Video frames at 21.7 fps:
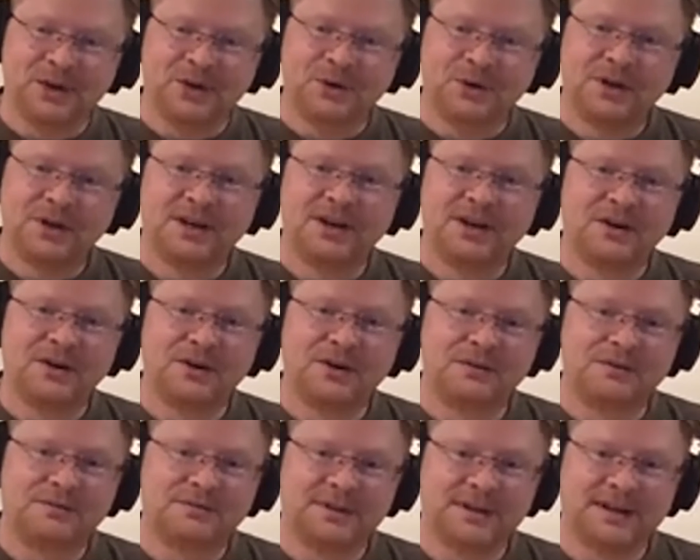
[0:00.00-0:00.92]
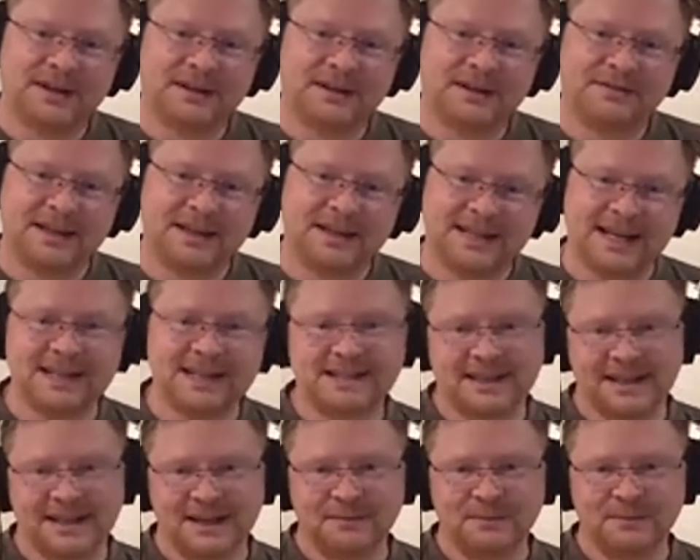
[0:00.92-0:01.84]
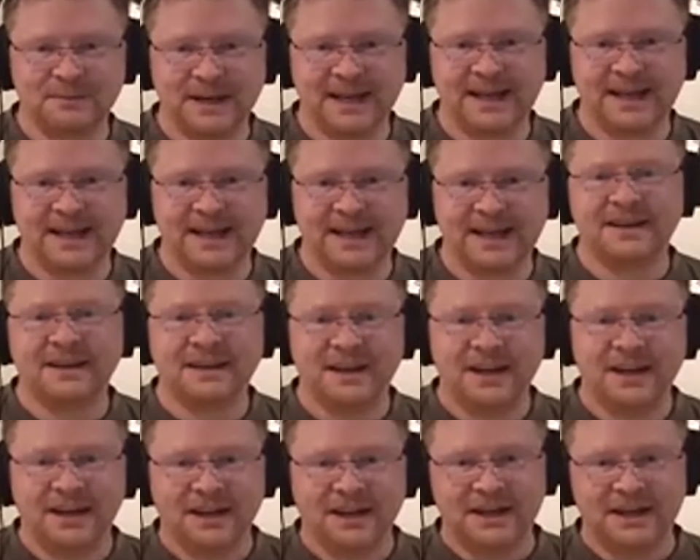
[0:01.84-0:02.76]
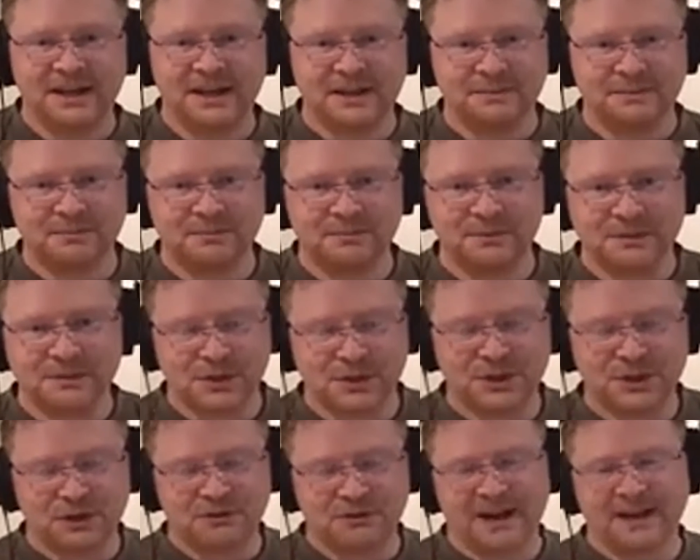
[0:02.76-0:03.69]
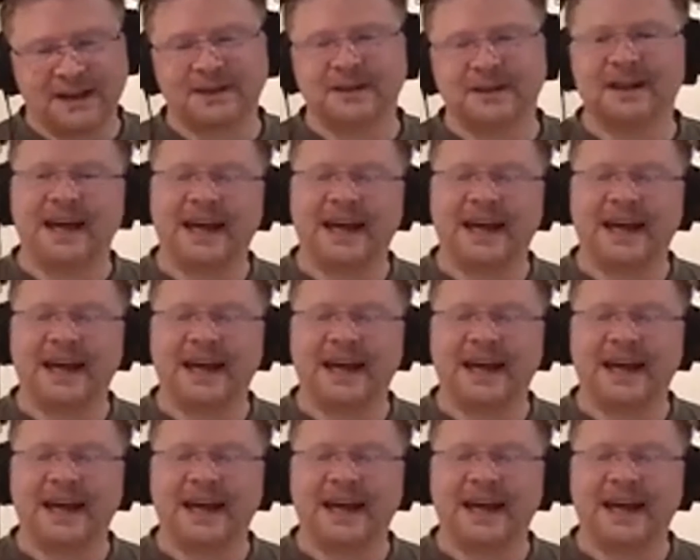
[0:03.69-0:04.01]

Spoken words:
owner of a fantastic company, Sociorack.